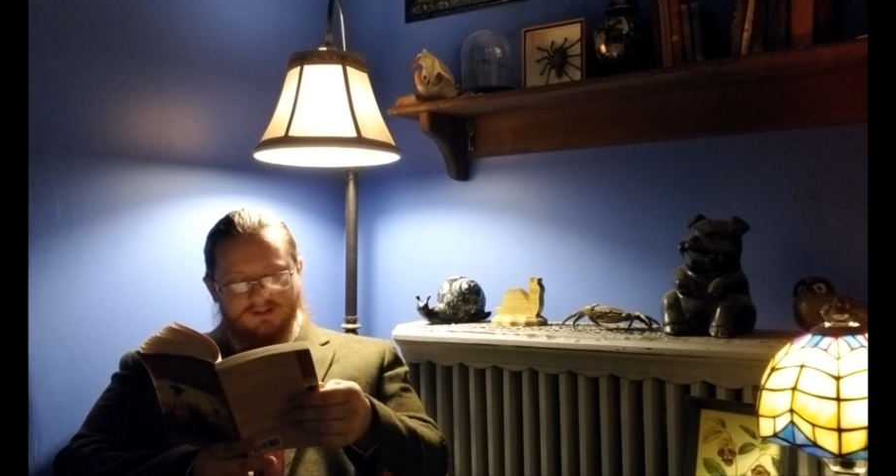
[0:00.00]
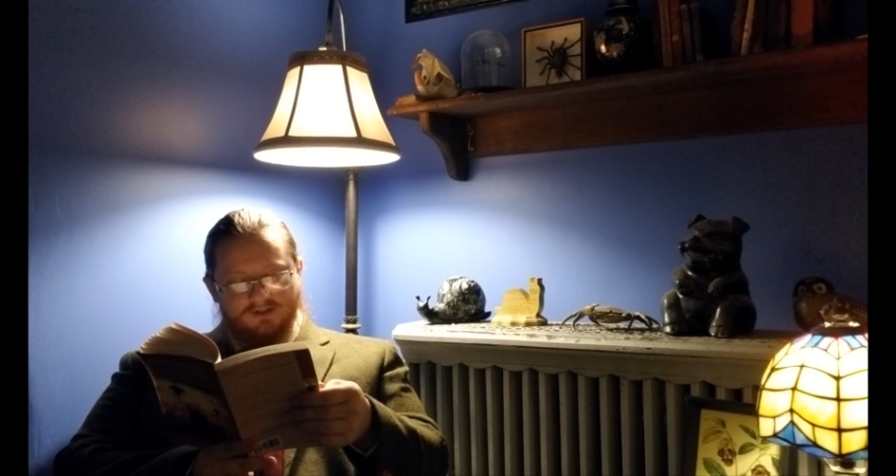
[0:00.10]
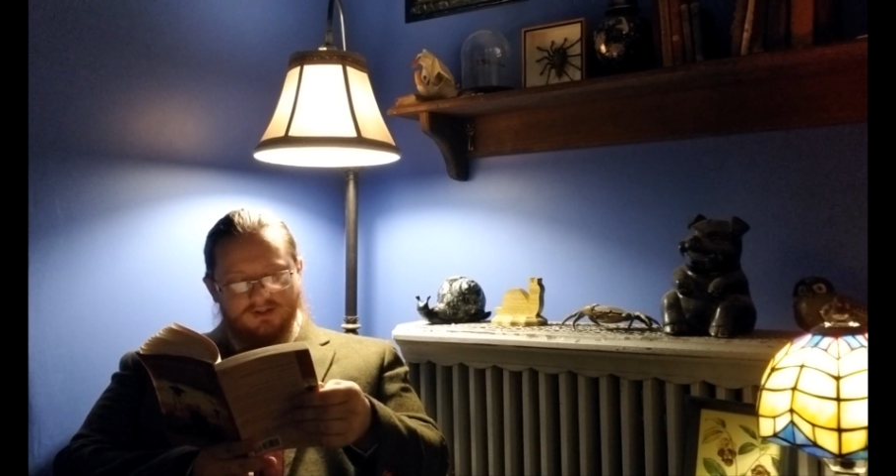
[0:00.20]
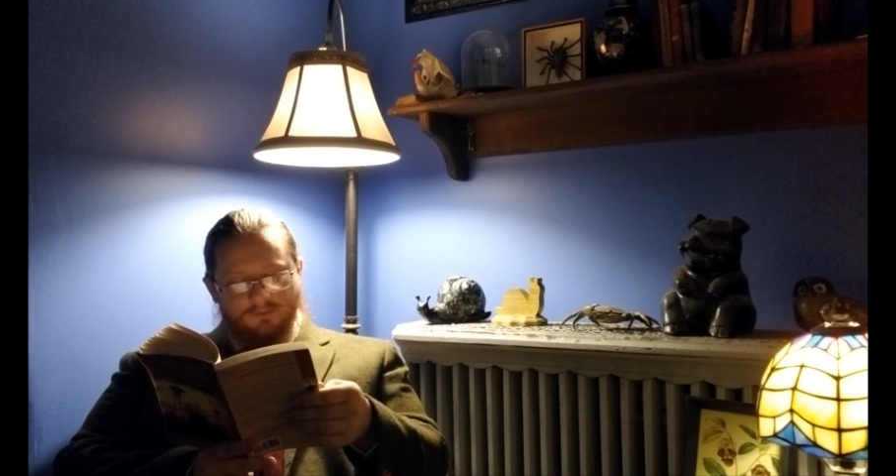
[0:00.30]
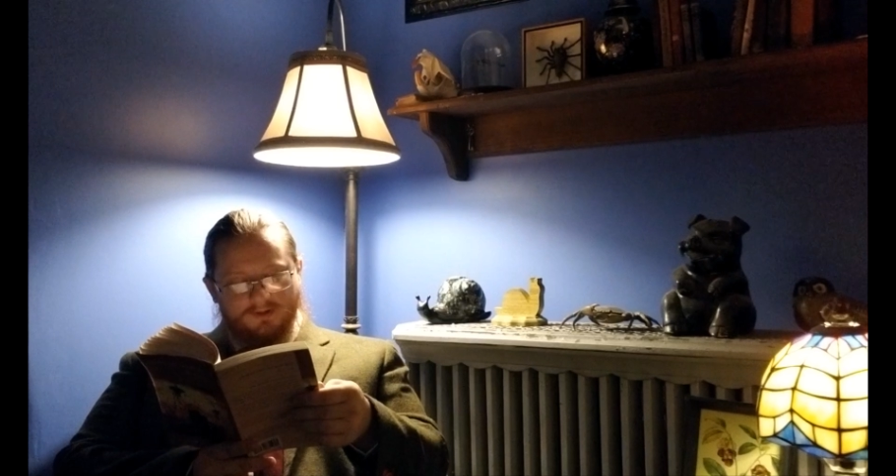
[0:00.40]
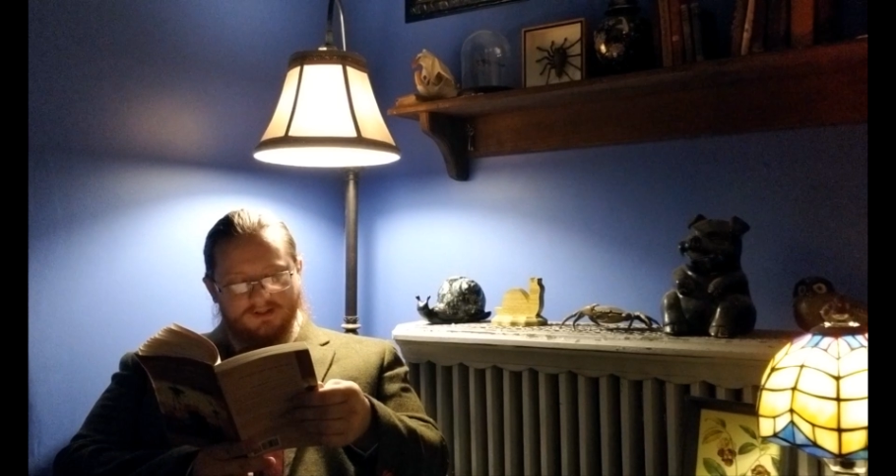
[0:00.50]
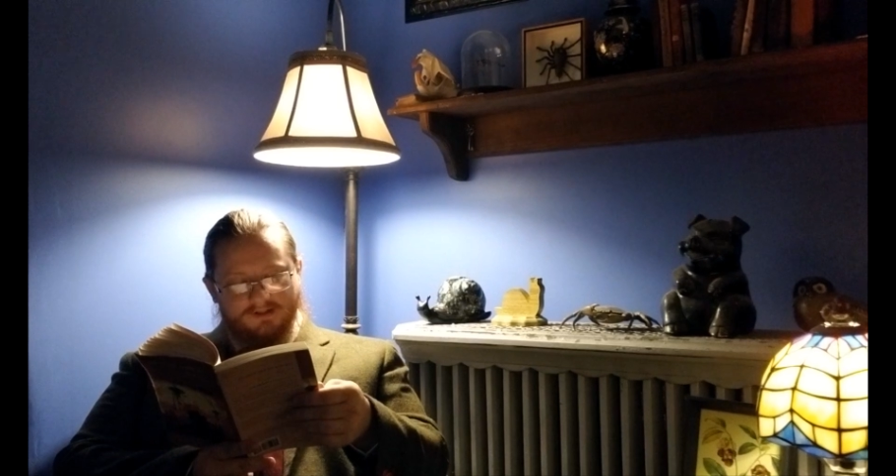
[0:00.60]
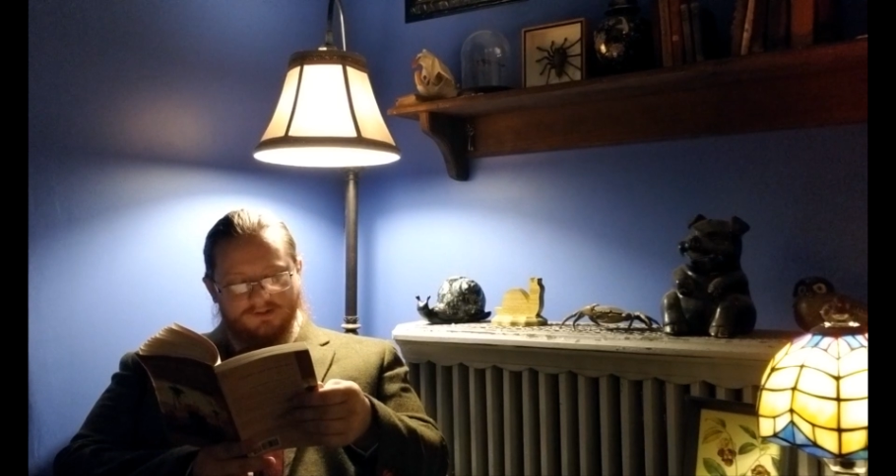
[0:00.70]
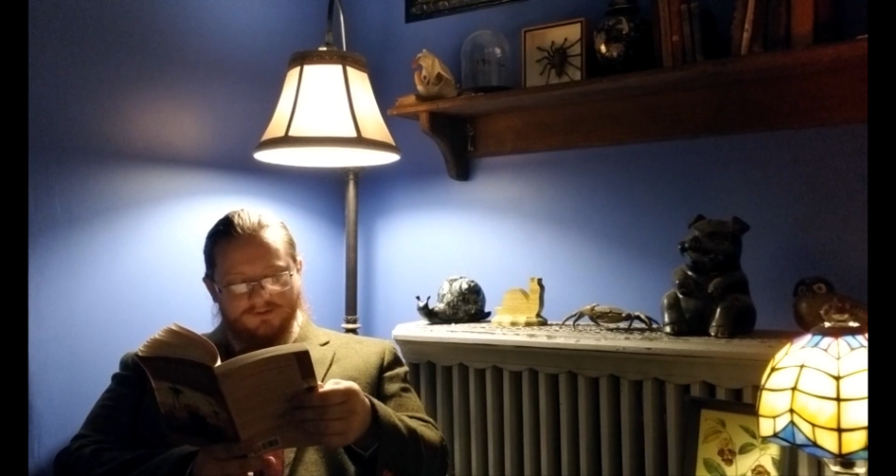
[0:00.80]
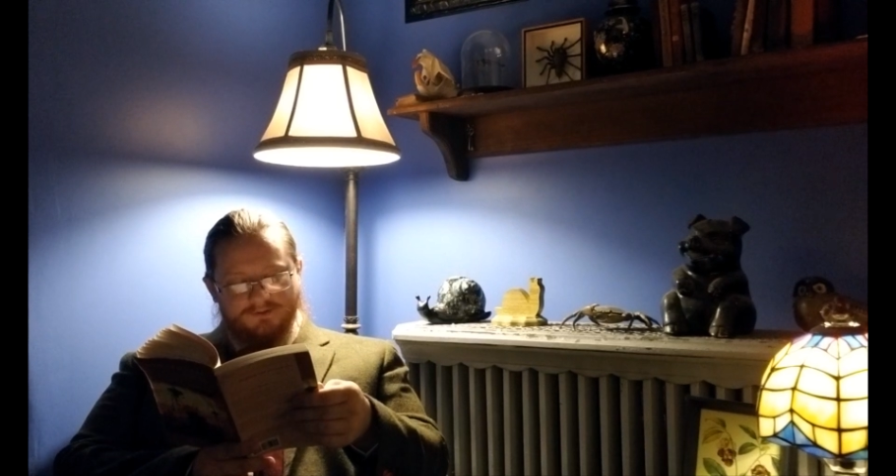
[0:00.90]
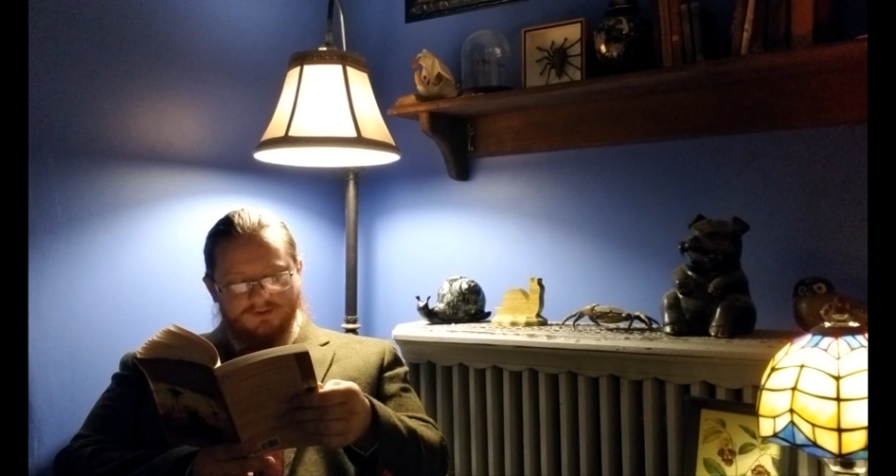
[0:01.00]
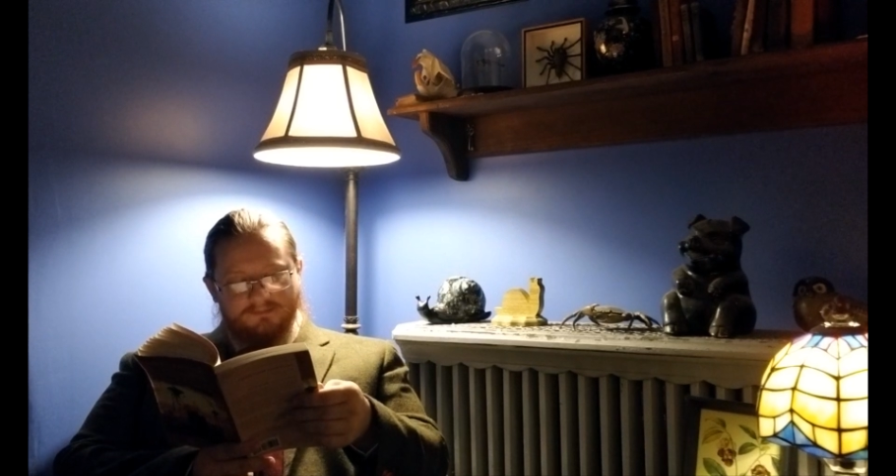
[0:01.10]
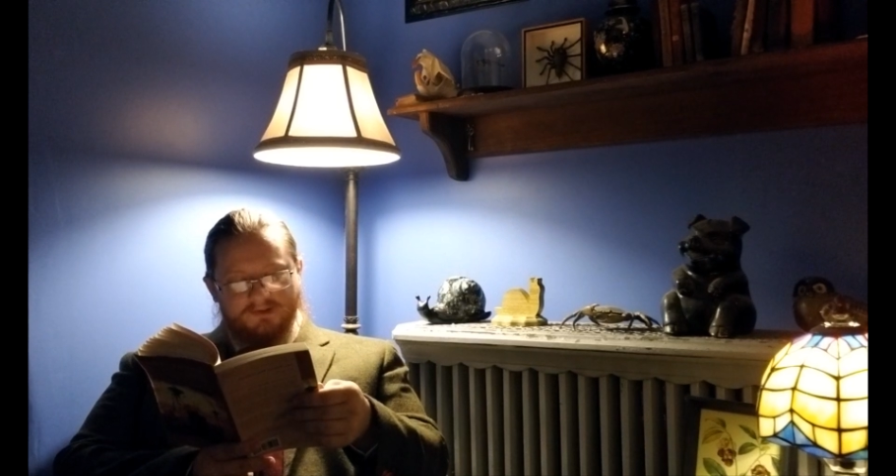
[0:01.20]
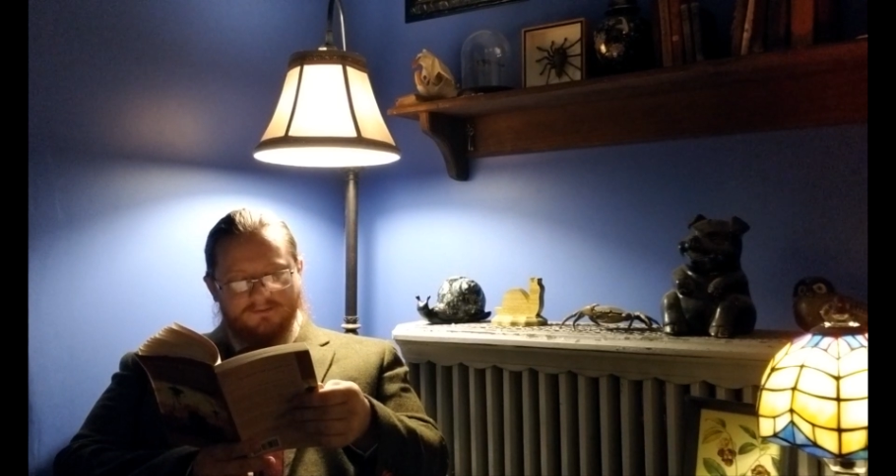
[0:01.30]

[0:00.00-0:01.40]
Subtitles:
No one on earth dreamed